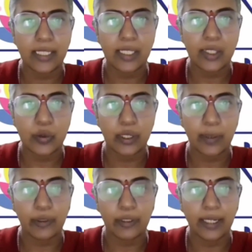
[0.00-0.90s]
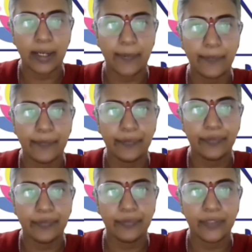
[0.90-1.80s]
Okay, this is Surya Mudra
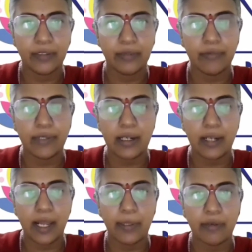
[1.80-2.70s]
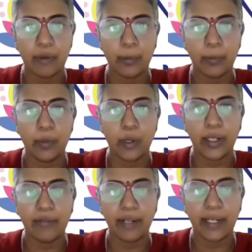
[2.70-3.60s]
for upper
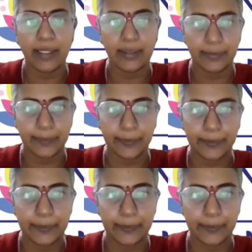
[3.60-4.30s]
body weight.